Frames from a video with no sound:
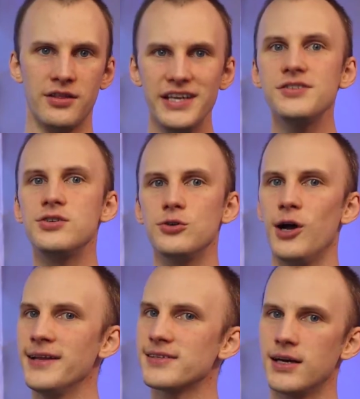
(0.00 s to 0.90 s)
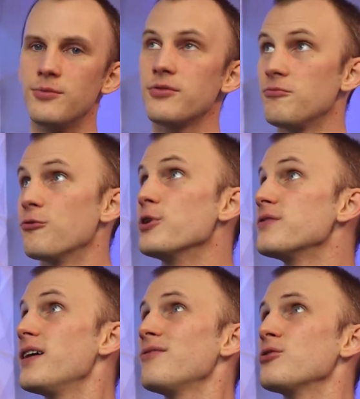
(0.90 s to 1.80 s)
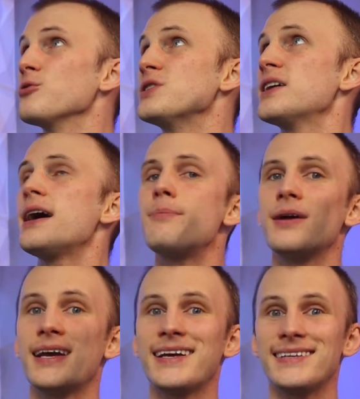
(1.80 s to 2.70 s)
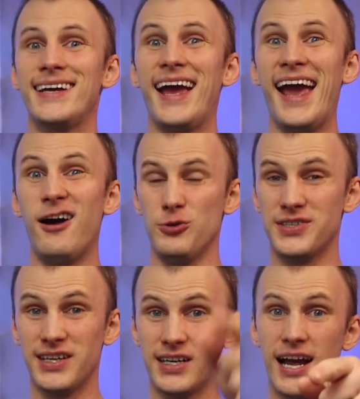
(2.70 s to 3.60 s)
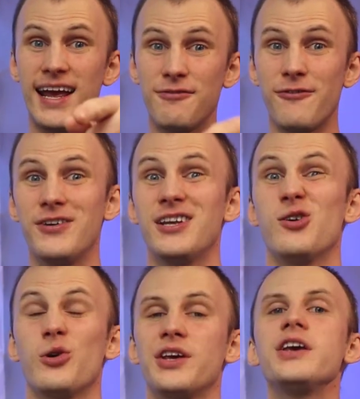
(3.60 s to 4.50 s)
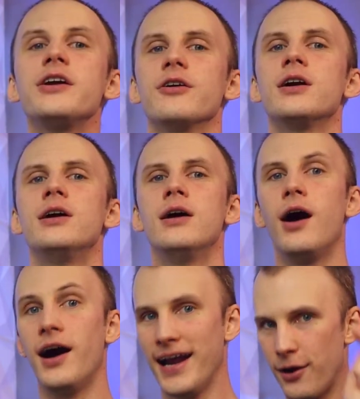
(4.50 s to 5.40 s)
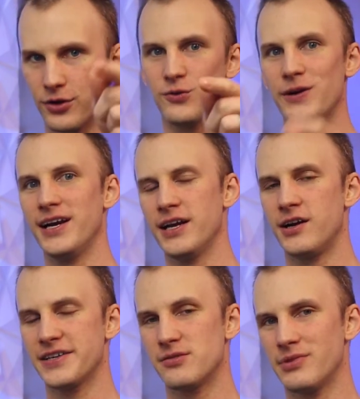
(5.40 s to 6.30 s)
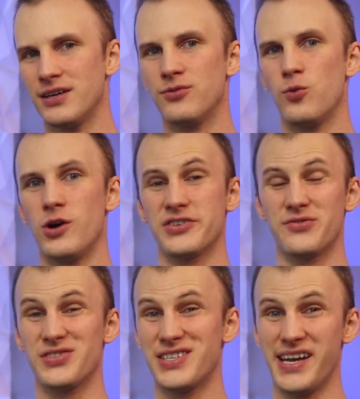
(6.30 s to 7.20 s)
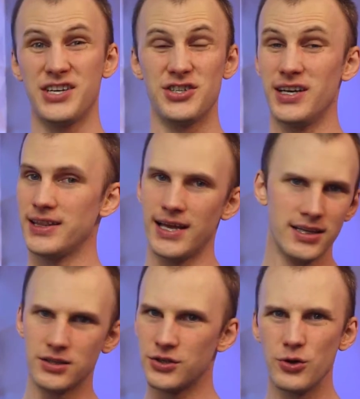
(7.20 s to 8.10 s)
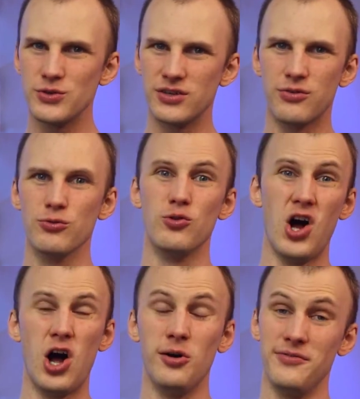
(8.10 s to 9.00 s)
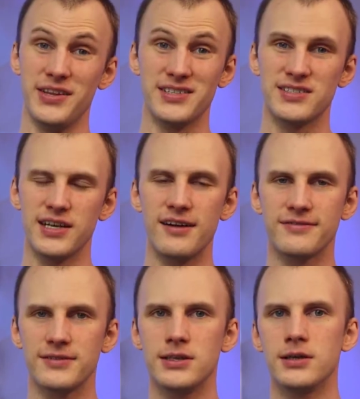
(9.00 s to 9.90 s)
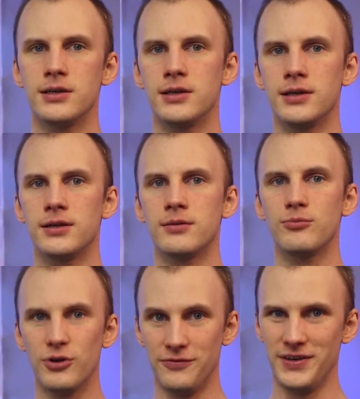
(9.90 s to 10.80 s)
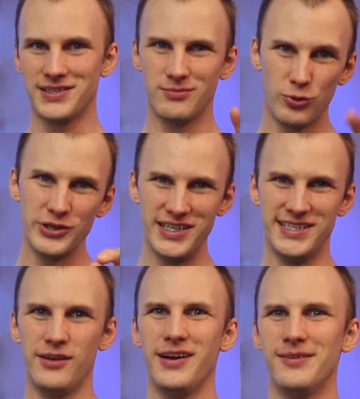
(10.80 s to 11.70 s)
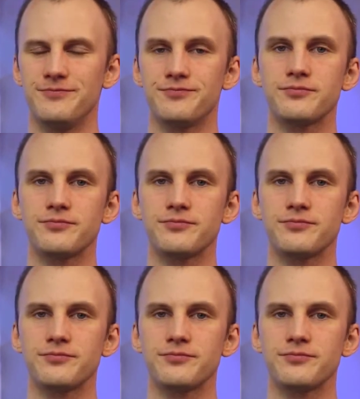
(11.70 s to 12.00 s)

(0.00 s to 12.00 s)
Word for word: These two lights come from forty-five degrees up and out, and I have a video here on how to create an awesome even wash of stage light that goes through all of this stuff. Perfect. More detail there.